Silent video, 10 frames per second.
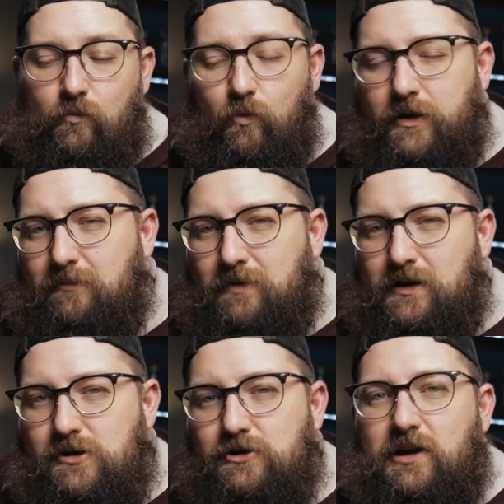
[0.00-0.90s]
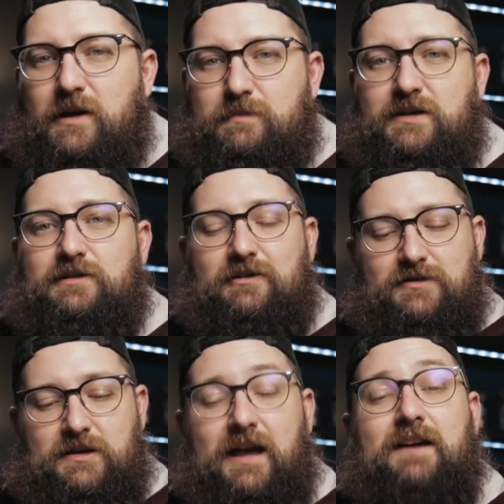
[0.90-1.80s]
Would it make your job easier
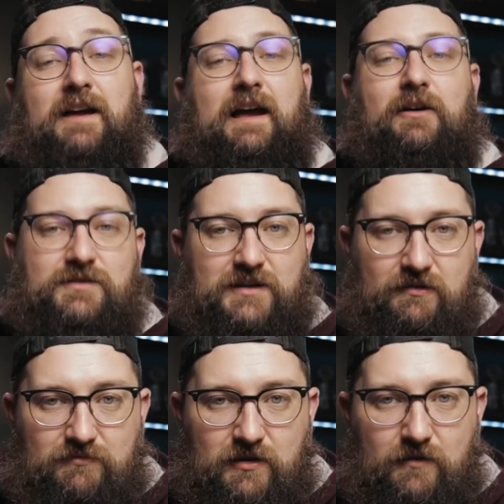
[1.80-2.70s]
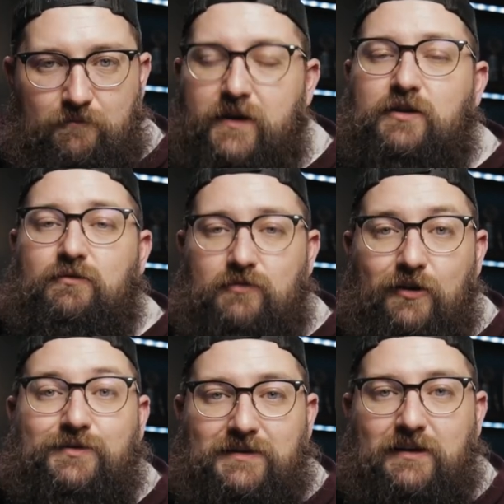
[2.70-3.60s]
to have a house kit there that you
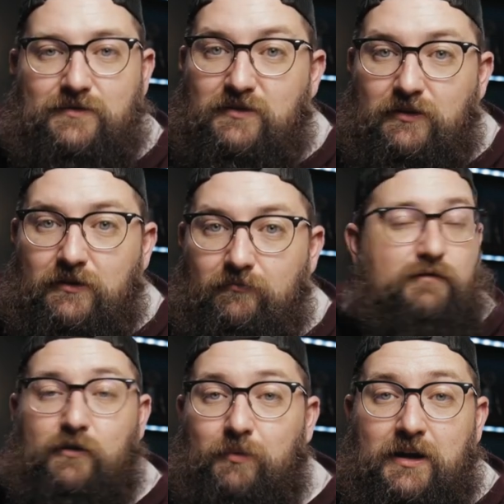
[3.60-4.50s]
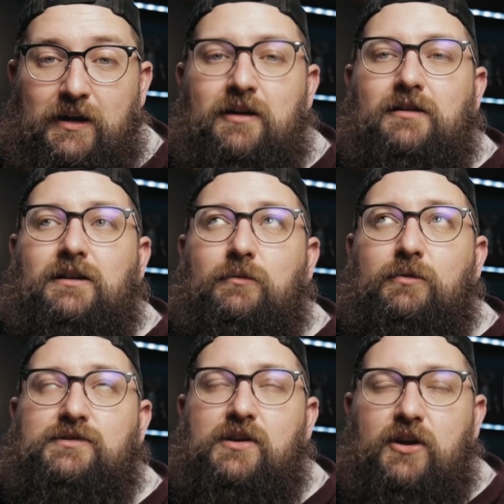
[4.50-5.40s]
know sounds good? For me, it
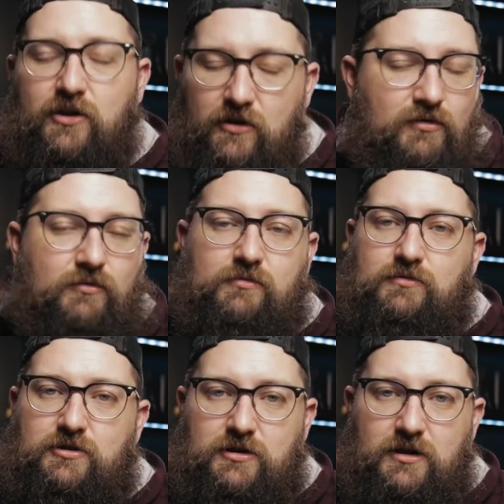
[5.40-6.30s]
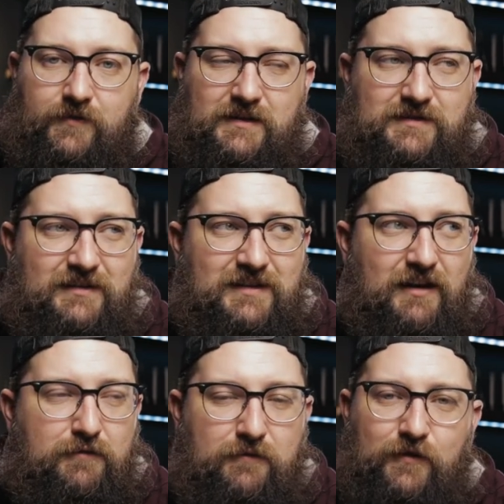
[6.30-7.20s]
was huge. It's like
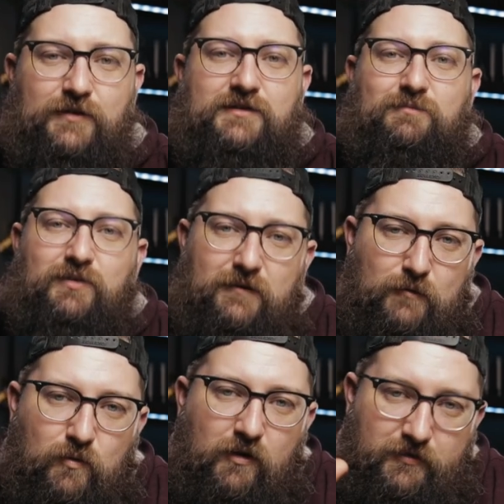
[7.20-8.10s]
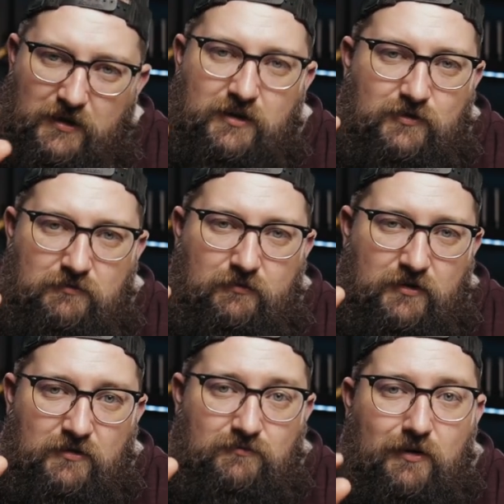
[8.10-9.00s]
that first bit of quality control
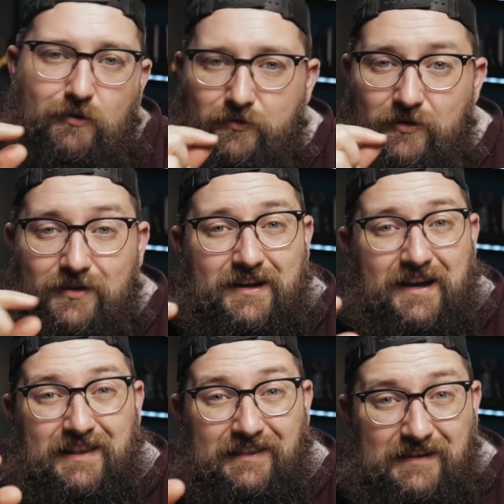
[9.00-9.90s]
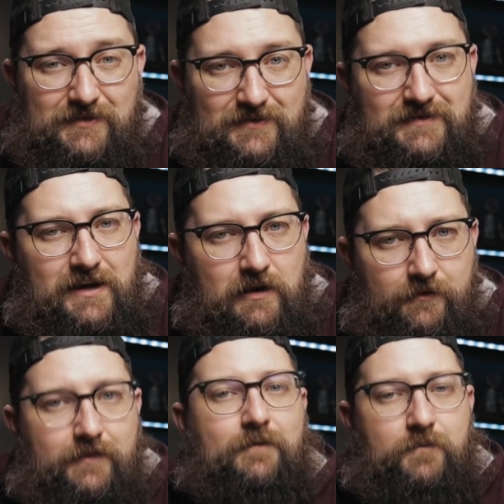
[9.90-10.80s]
that you know they're gonna at least
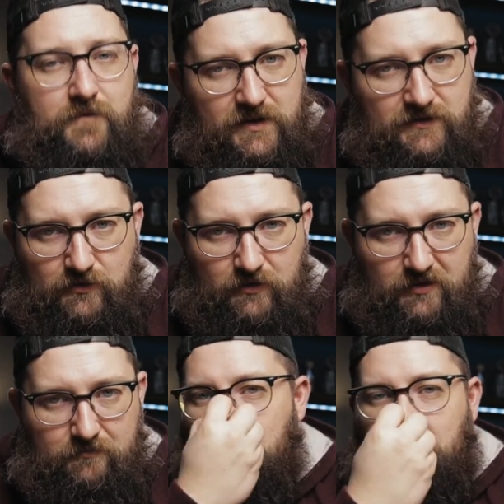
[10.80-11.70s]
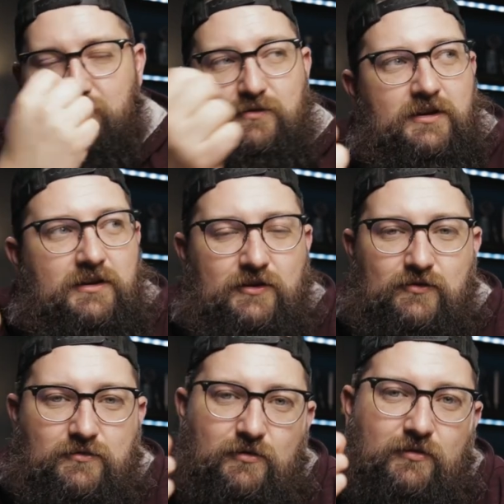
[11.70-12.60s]
sound this good. If you can
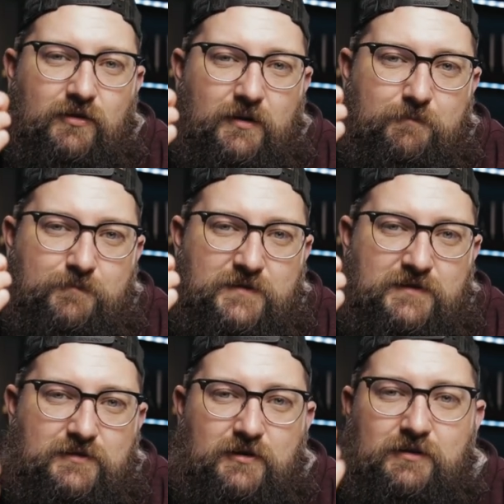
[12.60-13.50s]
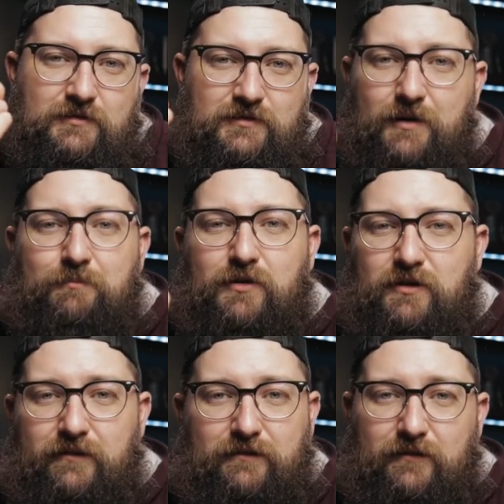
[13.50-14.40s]
control a certain number
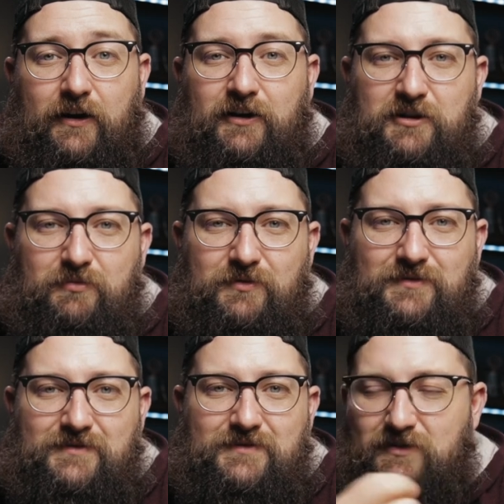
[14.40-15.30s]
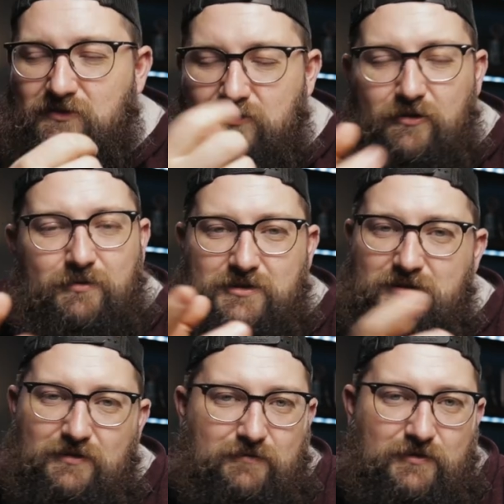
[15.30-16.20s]
of variables, it's so much
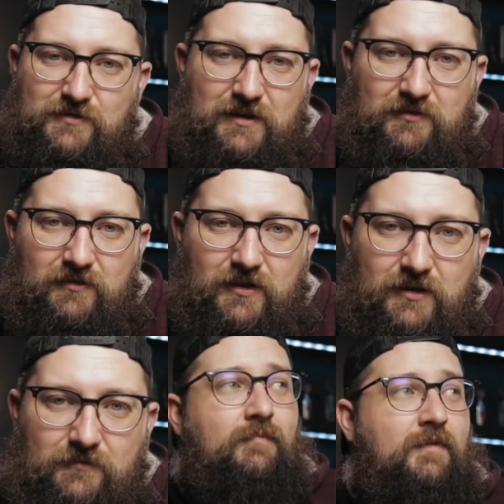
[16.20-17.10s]
easier for you down the line.